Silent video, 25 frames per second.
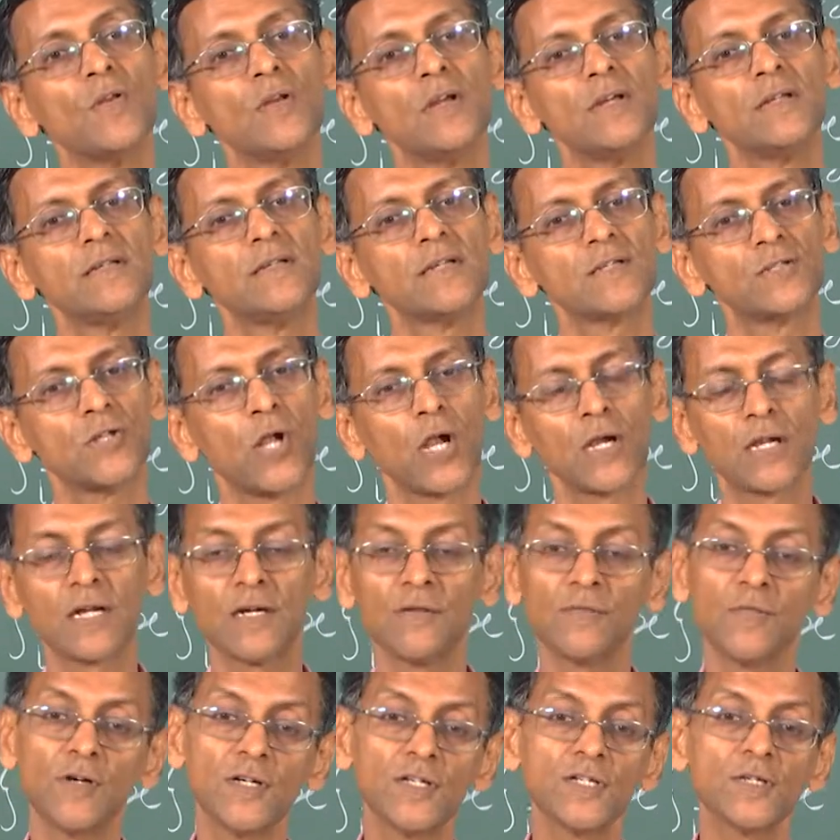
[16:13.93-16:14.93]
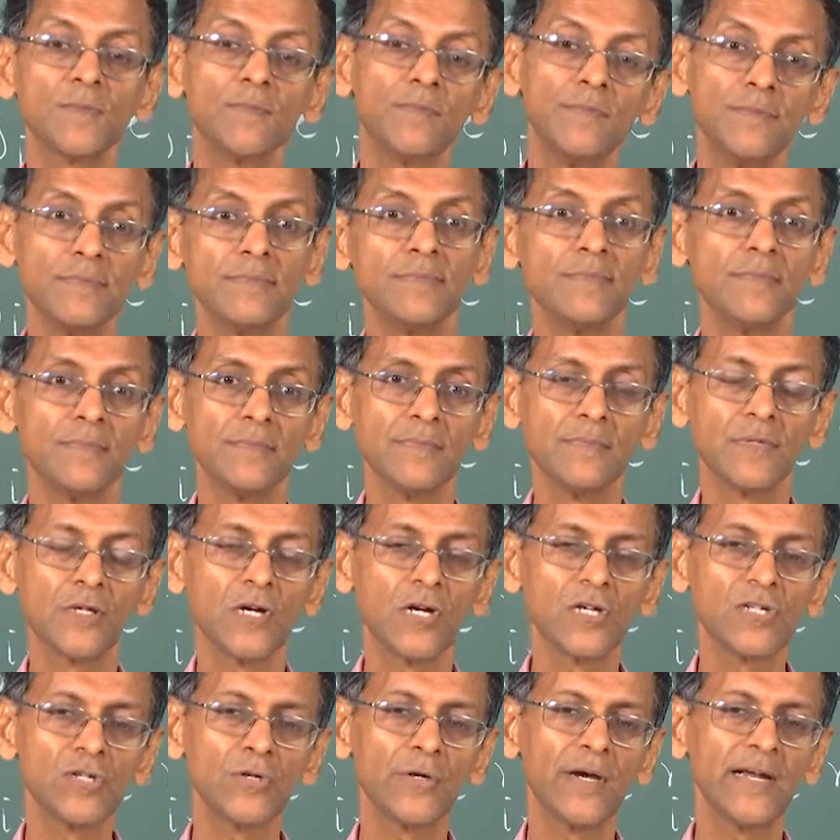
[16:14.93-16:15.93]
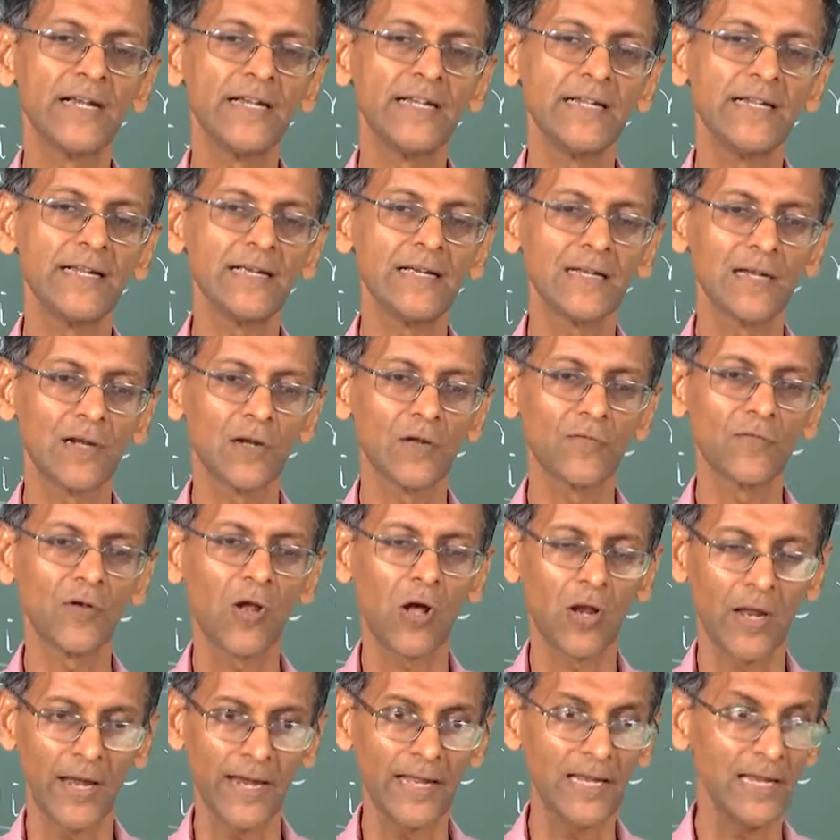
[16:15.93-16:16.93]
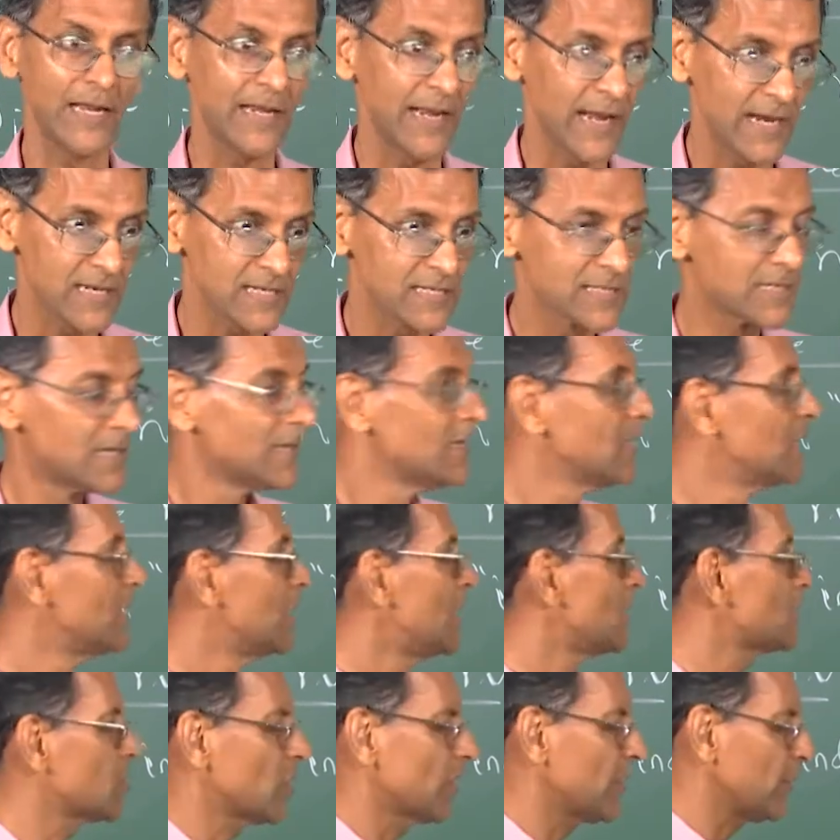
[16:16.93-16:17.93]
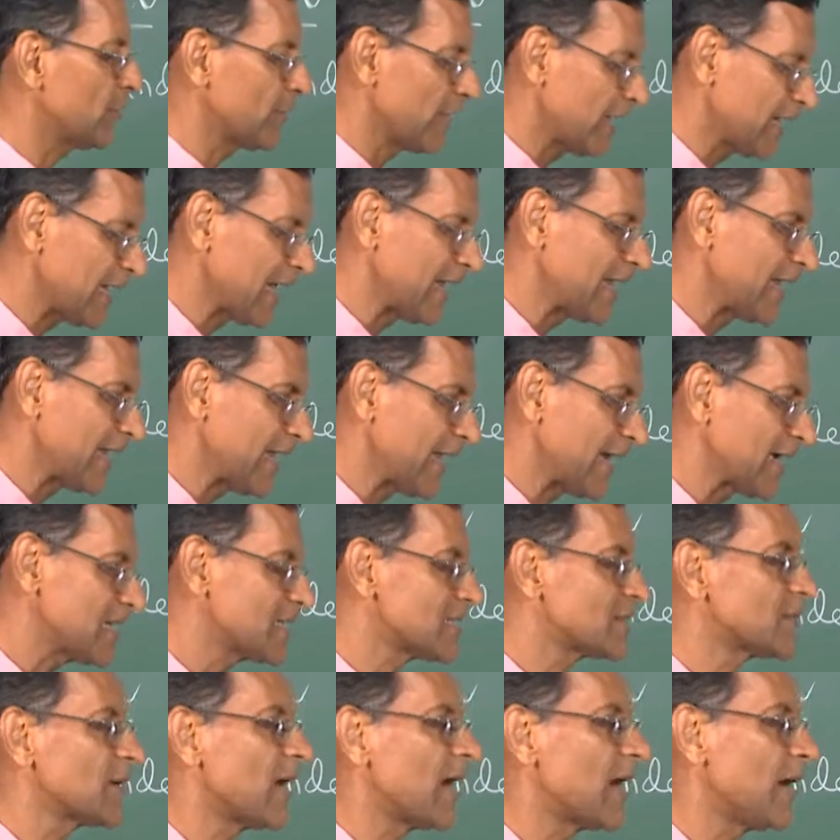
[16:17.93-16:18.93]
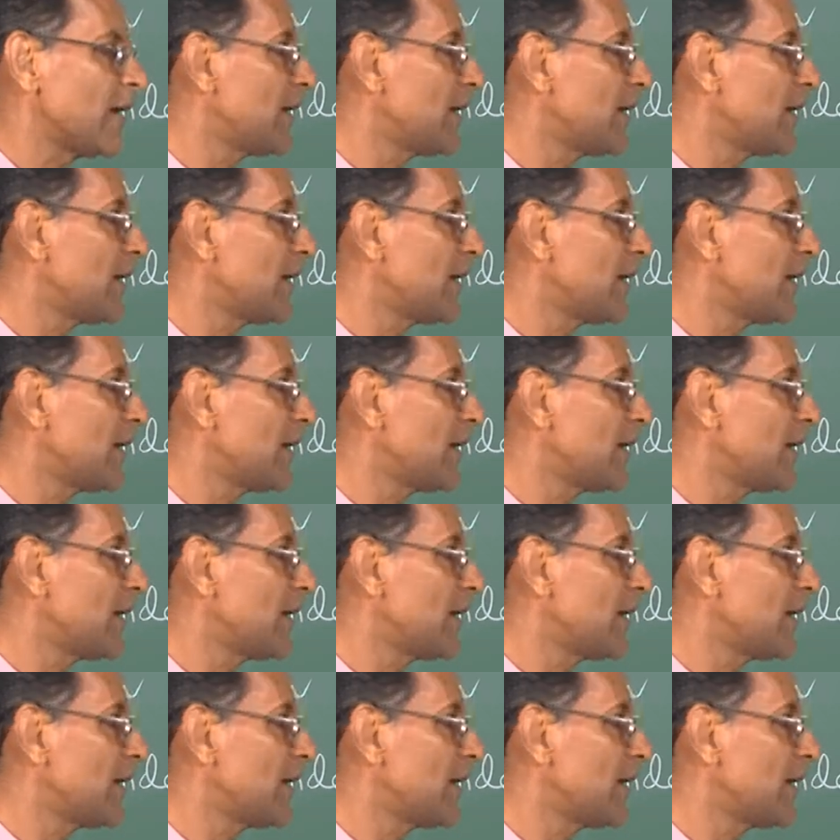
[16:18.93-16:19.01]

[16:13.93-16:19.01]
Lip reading: It does not converge because you get an integral of ln x, you get ln x